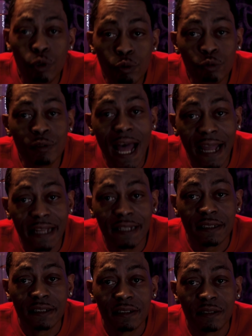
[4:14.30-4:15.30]
Moon Knight.
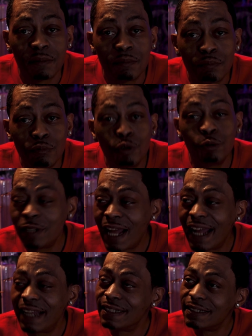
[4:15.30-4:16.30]
Moon
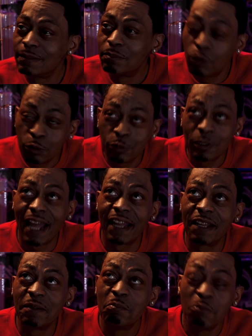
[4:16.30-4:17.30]
Knight. Moon
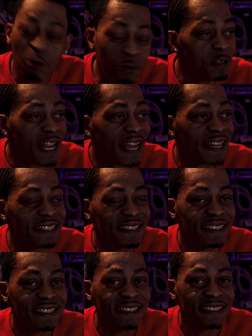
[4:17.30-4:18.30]
Knight. Moon
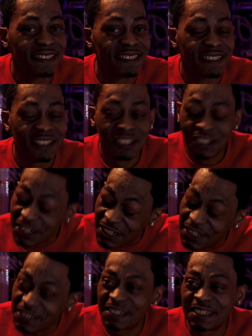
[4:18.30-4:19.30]
Knight.
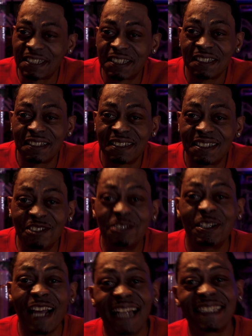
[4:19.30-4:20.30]
Jesus. Did you
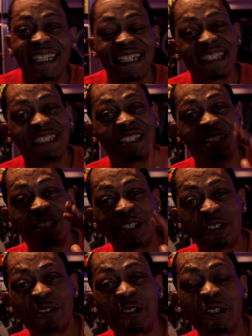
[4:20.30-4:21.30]
guys get to
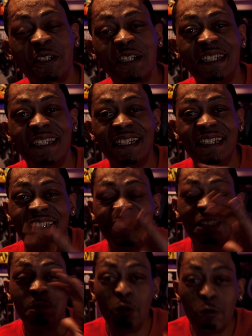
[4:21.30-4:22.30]
secure
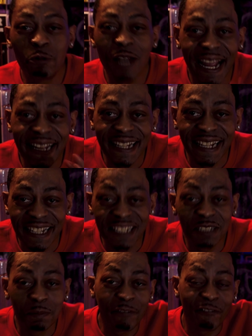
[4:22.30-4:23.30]
these Moon Knight
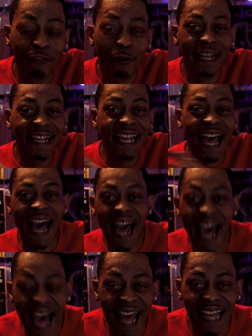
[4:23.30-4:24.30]
keys before they got
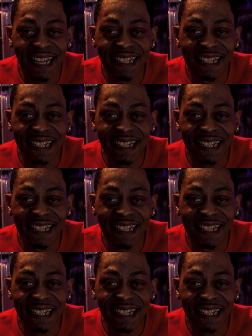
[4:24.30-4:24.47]
hot?